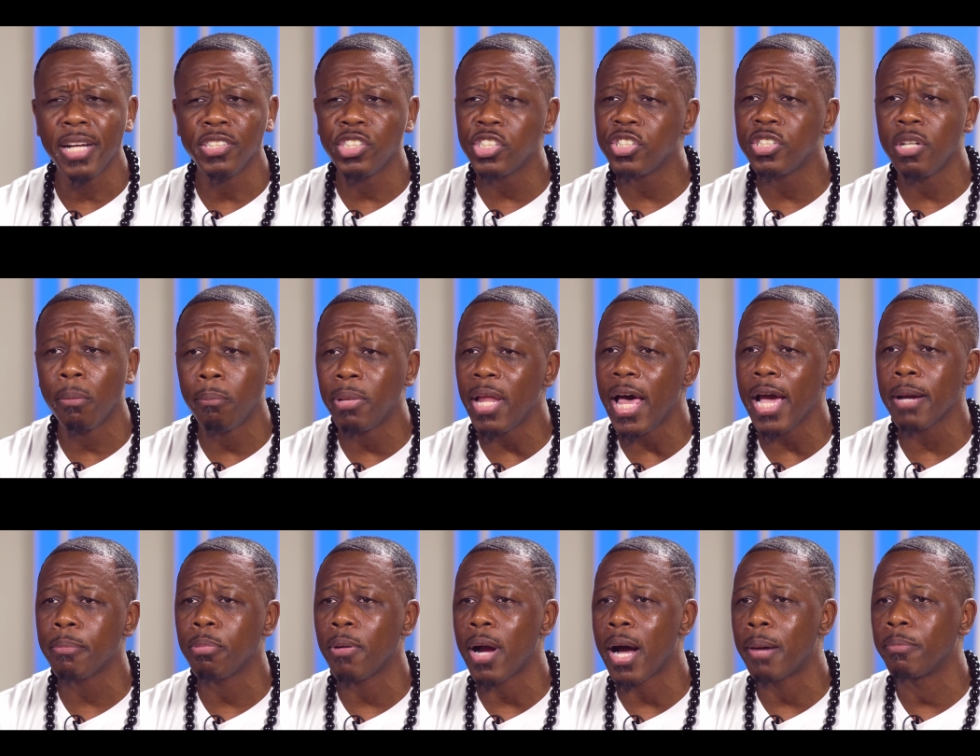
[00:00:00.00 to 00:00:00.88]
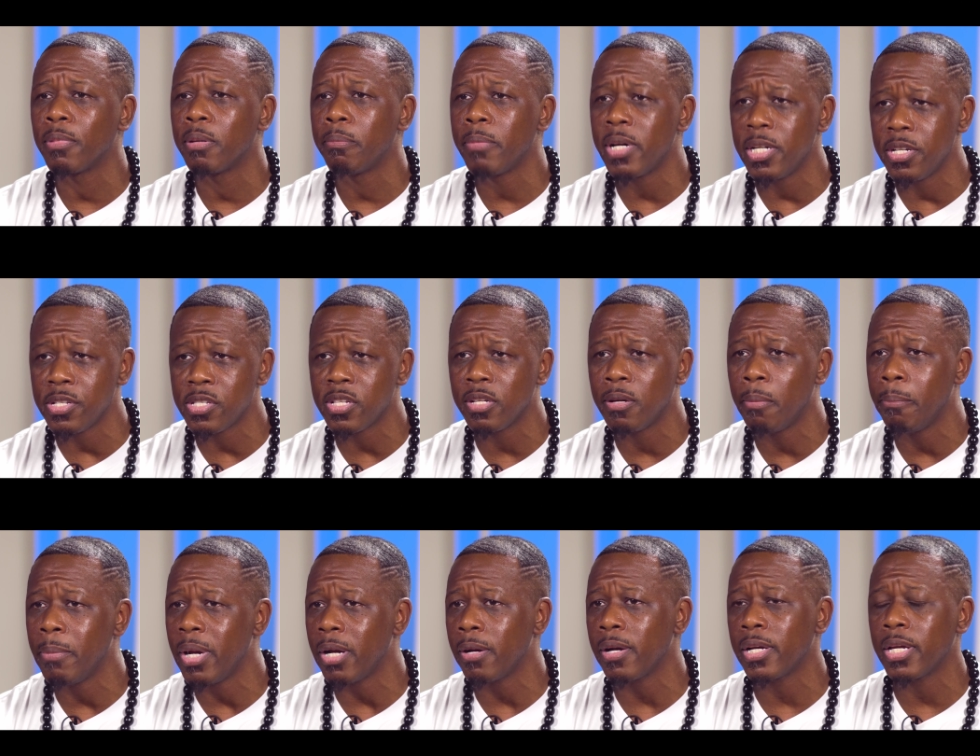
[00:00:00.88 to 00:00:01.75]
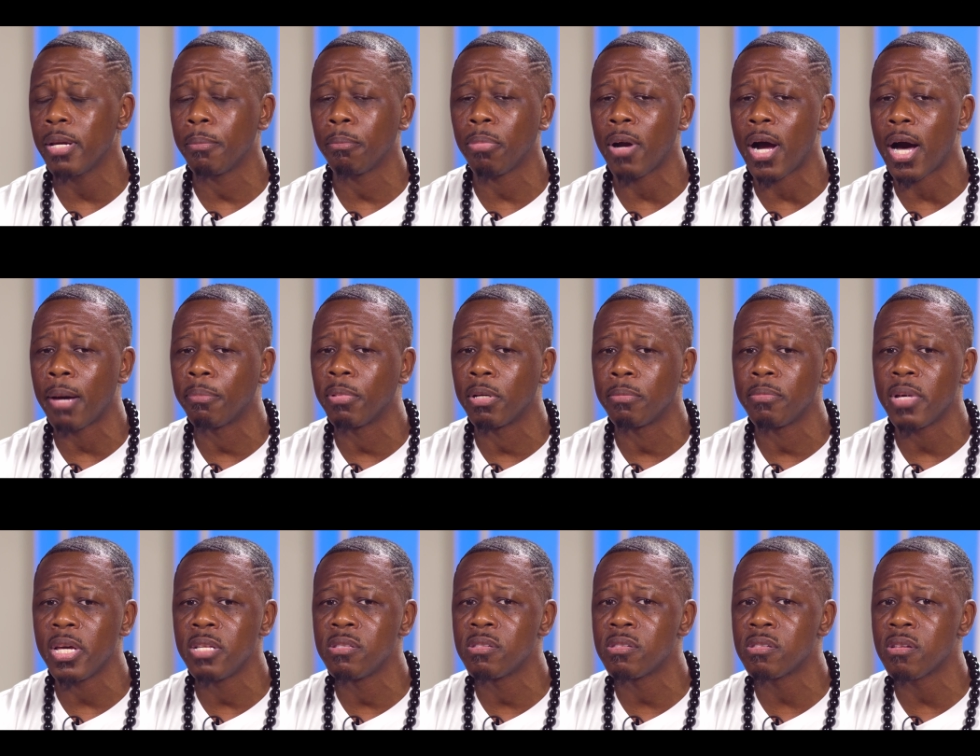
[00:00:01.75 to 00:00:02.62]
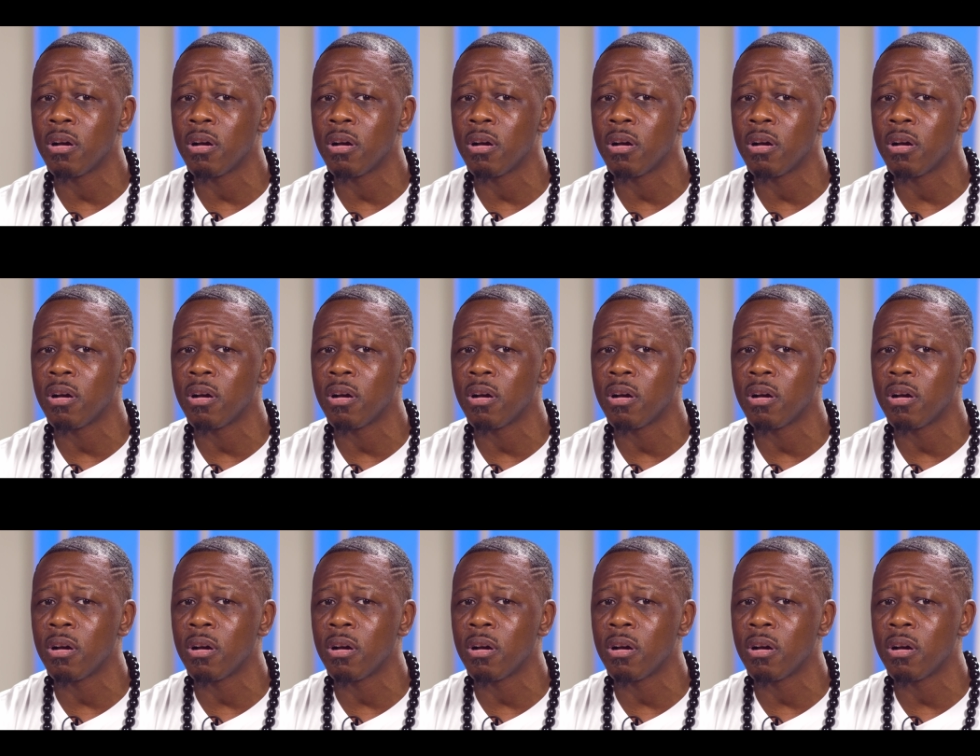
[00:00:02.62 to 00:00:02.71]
not just a black problem, but it's an American problem. And